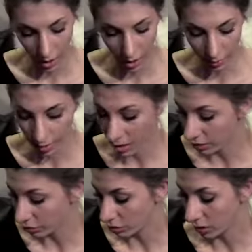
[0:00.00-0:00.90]
And
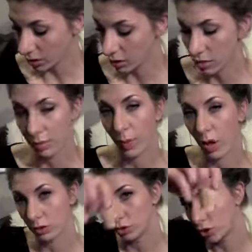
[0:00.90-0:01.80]
underneath the
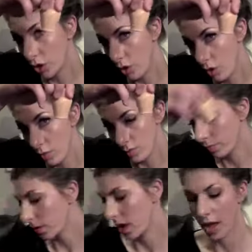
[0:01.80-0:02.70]
Paul & Joe,
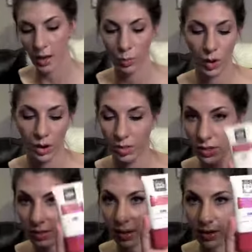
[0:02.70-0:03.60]
I wear
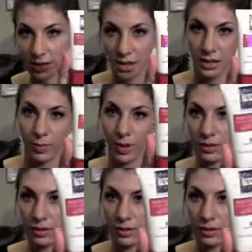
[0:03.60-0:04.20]
this on a daily